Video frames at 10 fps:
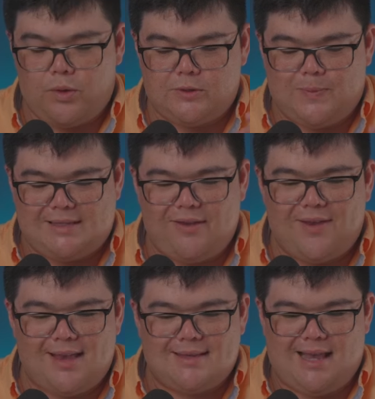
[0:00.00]
specific
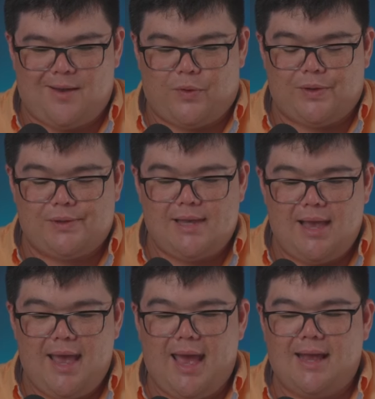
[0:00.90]
examples
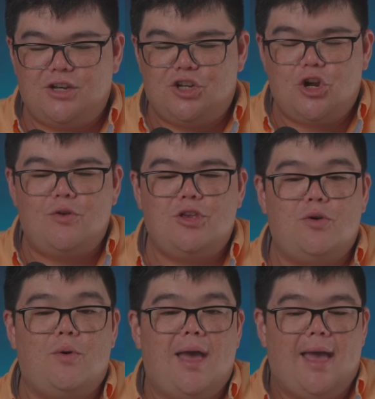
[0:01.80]
and show you